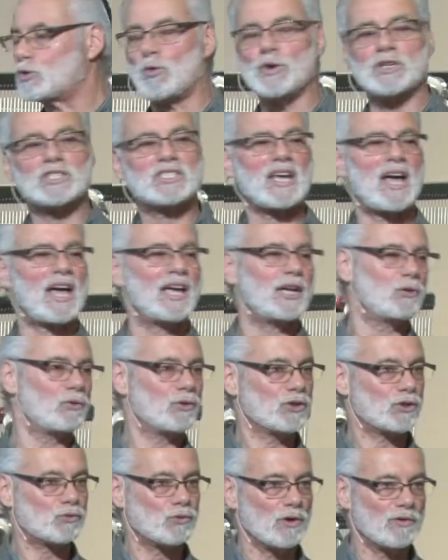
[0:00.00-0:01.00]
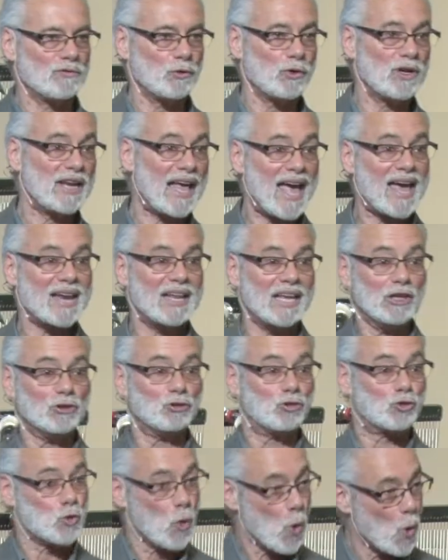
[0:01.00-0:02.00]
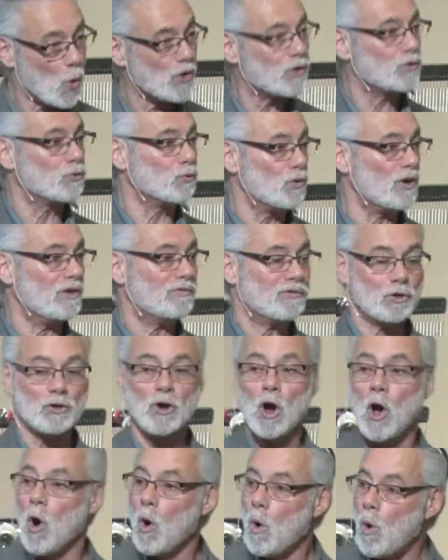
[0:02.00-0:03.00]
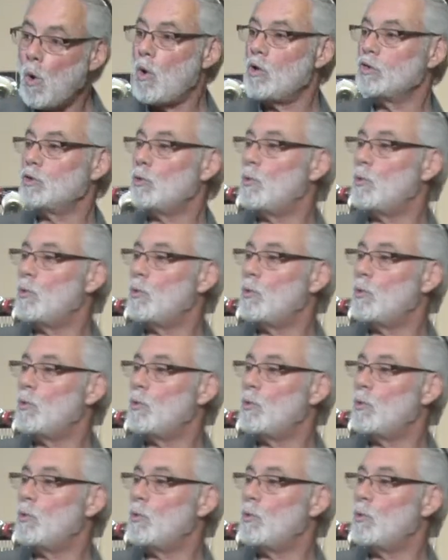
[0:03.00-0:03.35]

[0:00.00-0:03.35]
or a Tigris River. It had a Jordan River all the